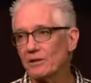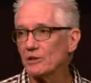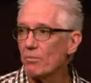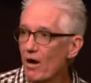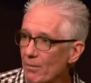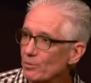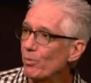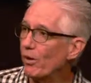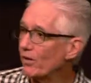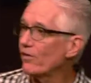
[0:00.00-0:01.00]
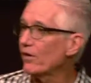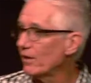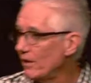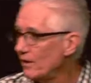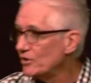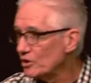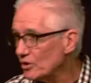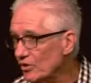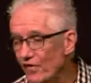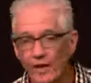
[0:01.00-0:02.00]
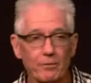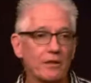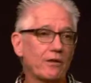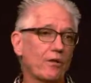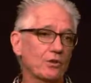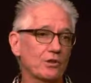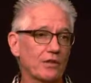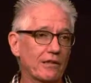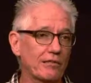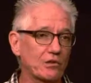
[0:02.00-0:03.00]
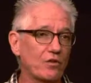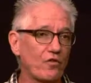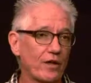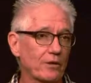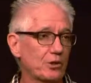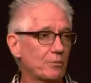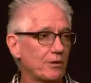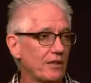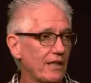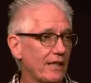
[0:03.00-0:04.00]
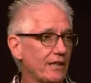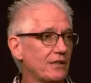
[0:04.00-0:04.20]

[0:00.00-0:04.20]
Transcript: His mom's part of our church family here at Oceanside Christian Fellowship today.